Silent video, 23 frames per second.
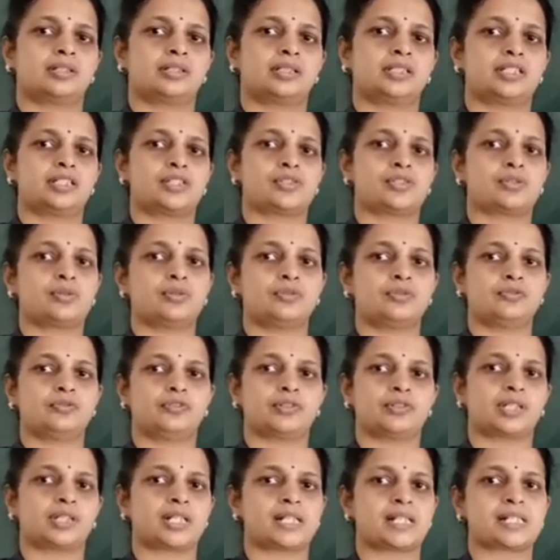it is good
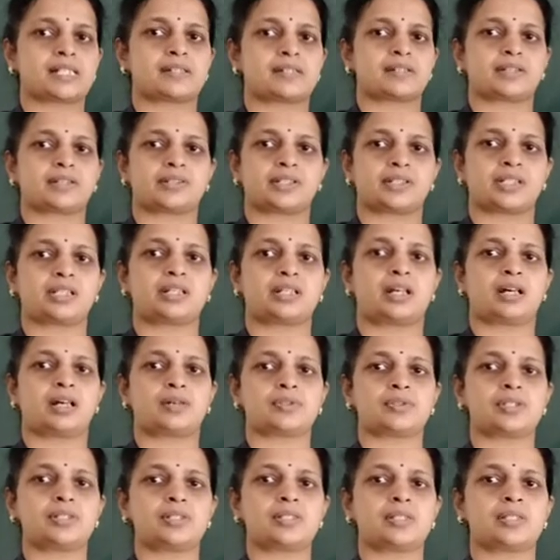for constructing
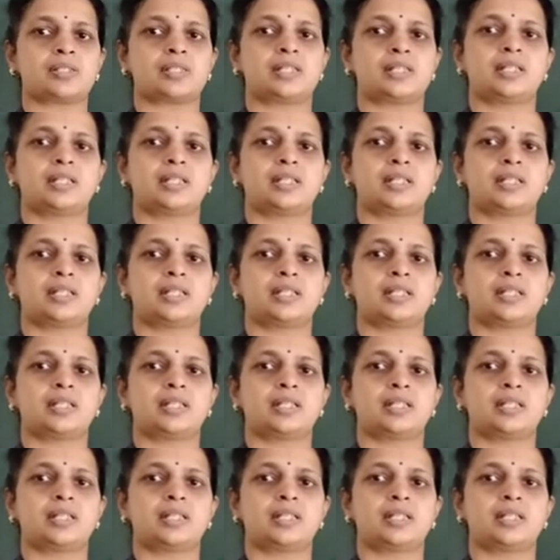houses